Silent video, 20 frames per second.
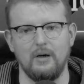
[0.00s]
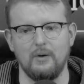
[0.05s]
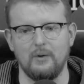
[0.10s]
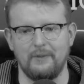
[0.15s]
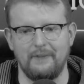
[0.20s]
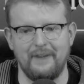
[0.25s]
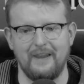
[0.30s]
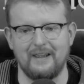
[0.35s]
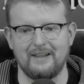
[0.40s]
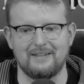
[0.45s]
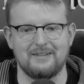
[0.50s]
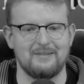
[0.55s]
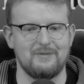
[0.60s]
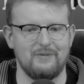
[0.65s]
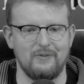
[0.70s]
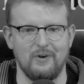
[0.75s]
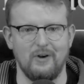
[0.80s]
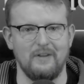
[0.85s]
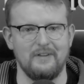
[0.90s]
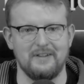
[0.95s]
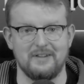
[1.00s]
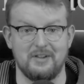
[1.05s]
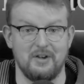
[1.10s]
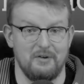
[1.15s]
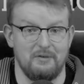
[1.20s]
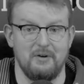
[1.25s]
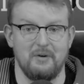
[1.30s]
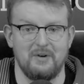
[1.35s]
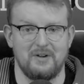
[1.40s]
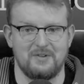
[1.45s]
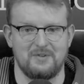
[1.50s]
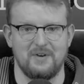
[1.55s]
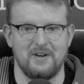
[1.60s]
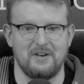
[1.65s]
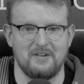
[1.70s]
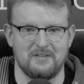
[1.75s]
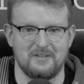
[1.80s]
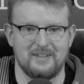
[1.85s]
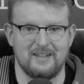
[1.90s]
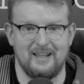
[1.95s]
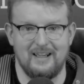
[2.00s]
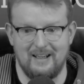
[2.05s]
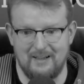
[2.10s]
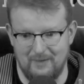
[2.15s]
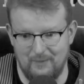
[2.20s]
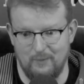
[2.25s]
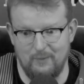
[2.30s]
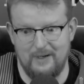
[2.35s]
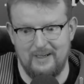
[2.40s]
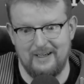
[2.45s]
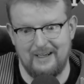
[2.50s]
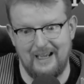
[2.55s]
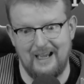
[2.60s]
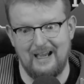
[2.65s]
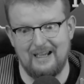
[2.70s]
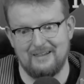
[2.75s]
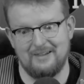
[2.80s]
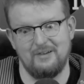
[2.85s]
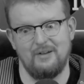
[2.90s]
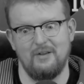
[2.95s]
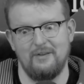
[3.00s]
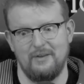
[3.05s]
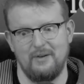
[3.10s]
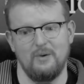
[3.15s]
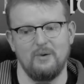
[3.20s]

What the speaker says: oh, thanks for all these Heroic triggers again. Recast all the